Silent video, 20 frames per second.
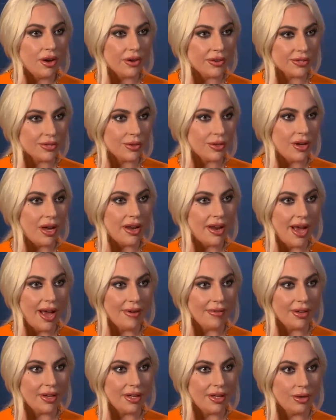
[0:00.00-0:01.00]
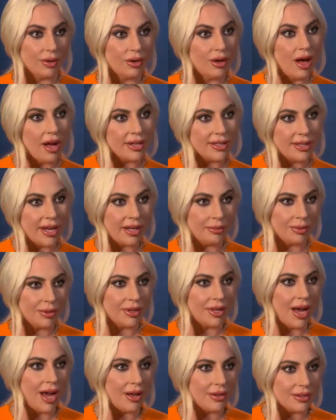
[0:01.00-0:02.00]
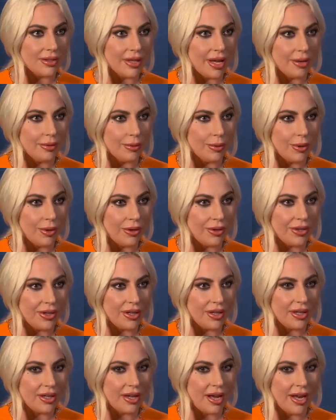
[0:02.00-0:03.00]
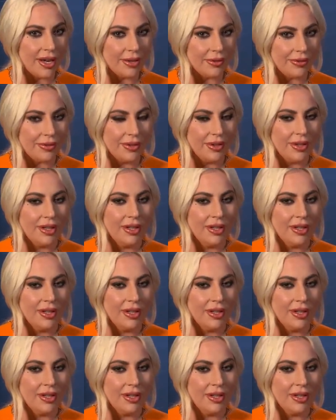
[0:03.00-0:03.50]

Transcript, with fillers: also not having you know contact with the outside world, it kind of